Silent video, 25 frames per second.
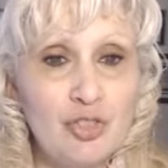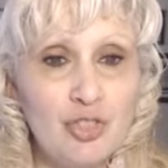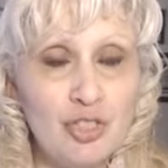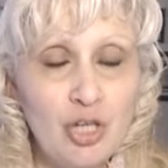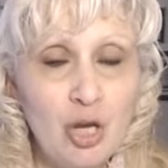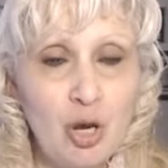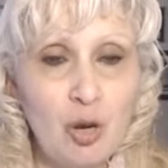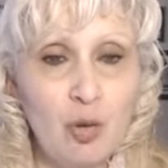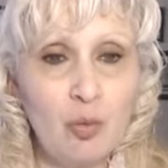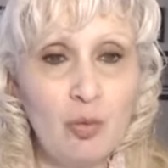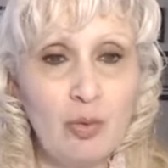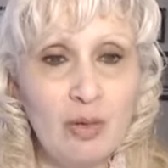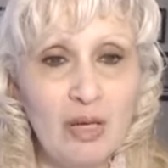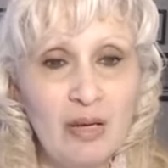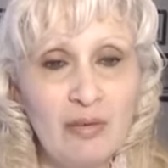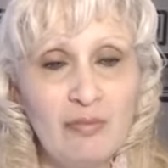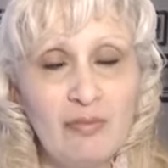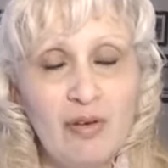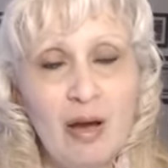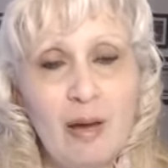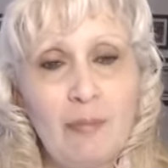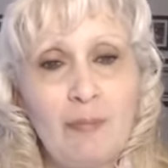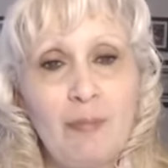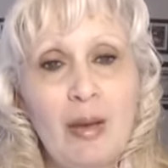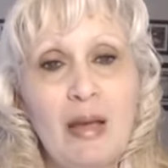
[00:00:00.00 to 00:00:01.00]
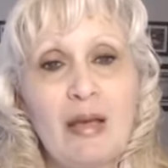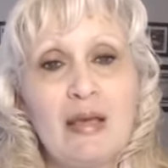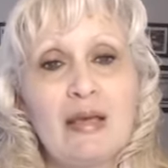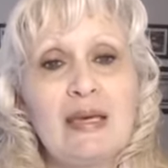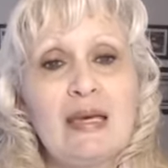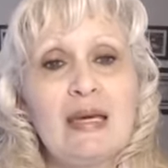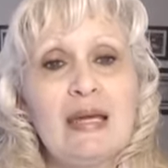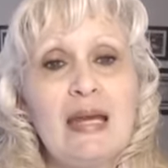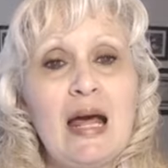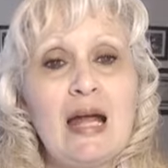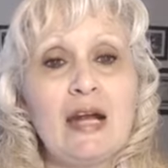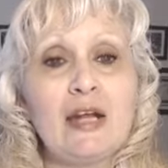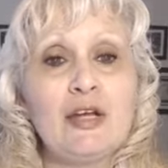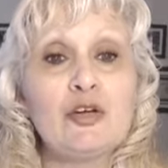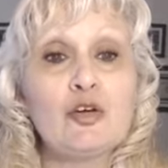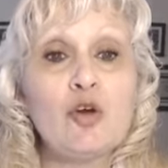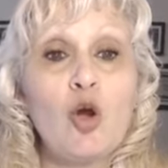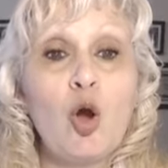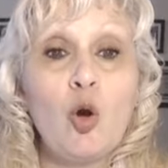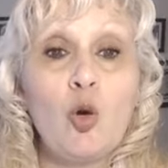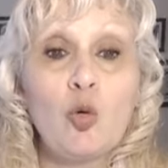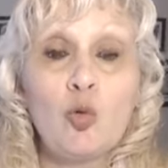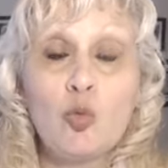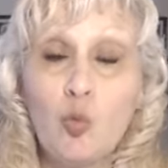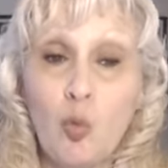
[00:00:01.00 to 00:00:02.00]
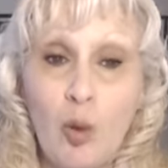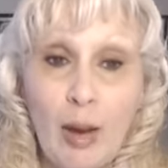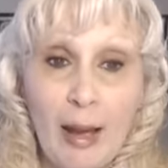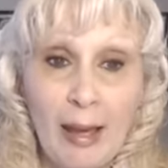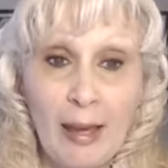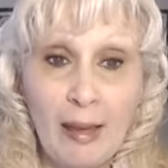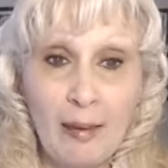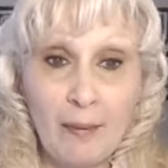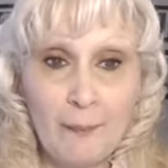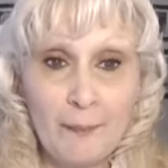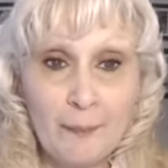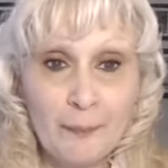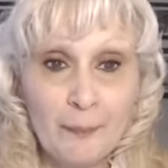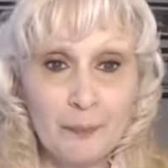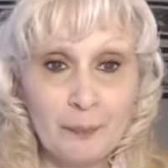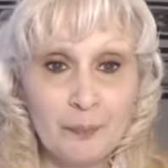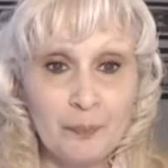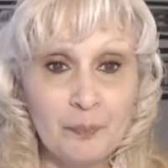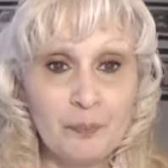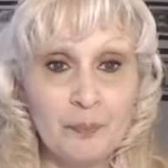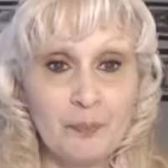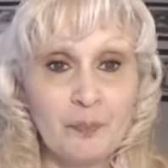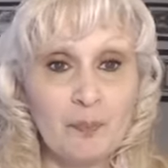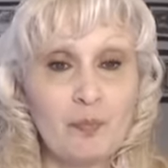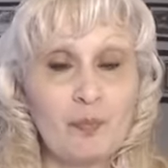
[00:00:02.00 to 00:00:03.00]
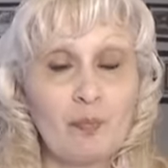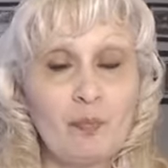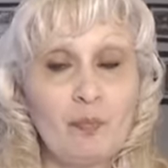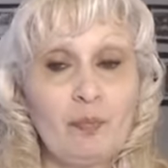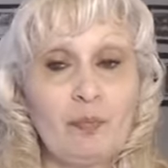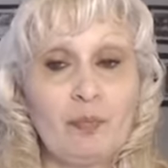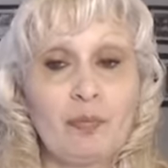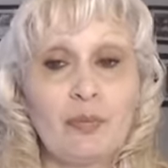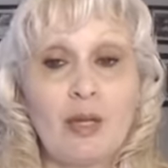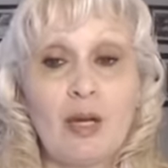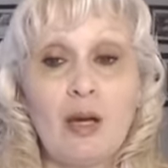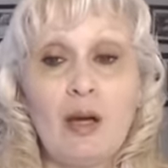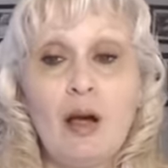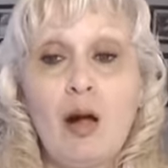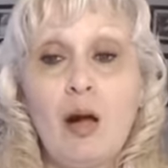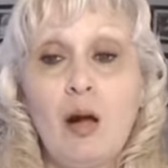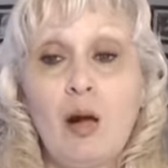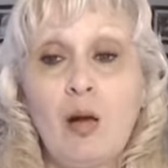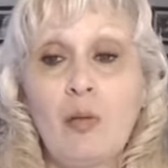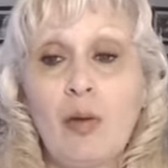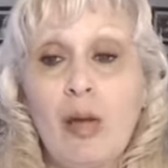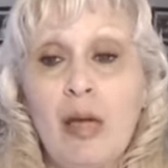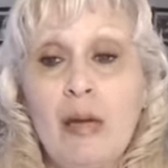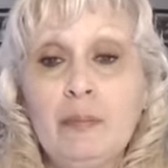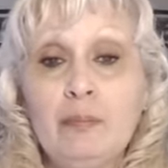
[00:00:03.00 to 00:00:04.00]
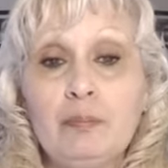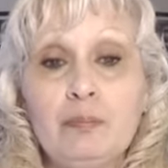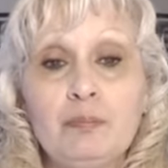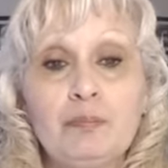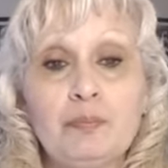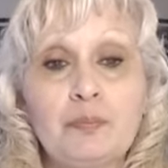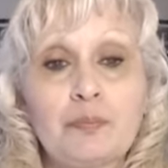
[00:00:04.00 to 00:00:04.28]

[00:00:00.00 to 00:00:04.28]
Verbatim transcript: Don't give up and get out of your own way. Okay?